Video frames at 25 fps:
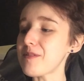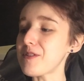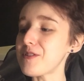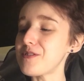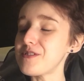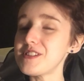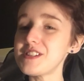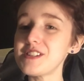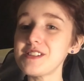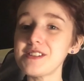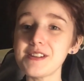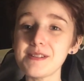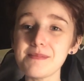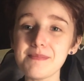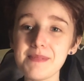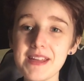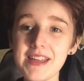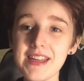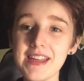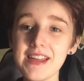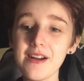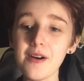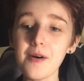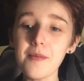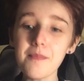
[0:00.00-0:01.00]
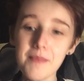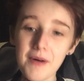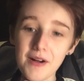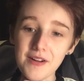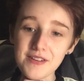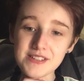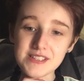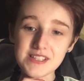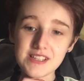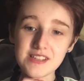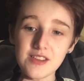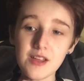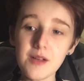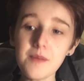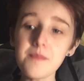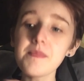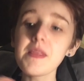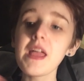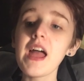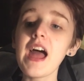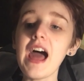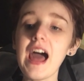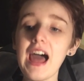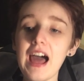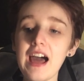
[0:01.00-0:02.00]
going to be unboxing them.
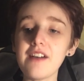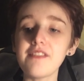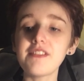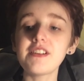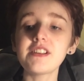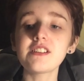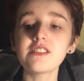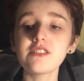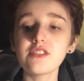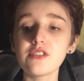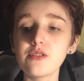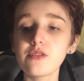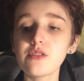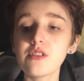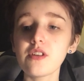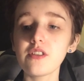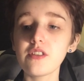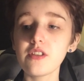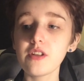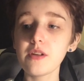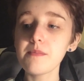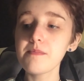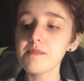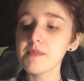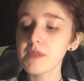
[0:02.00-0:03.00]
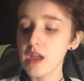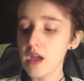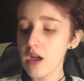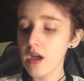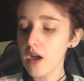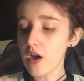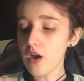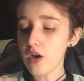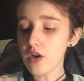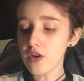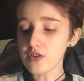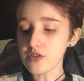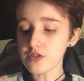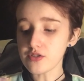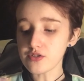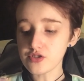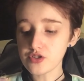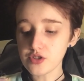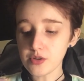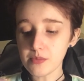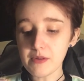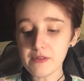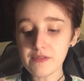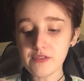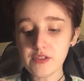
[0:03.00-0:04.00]
I have had a look at them, and
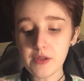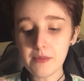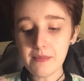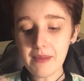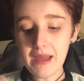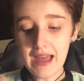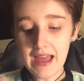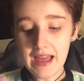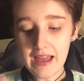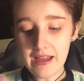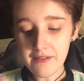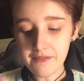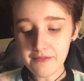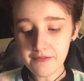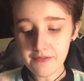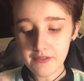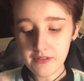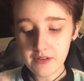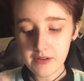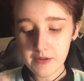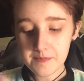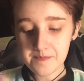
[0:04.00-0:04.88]
some of them have,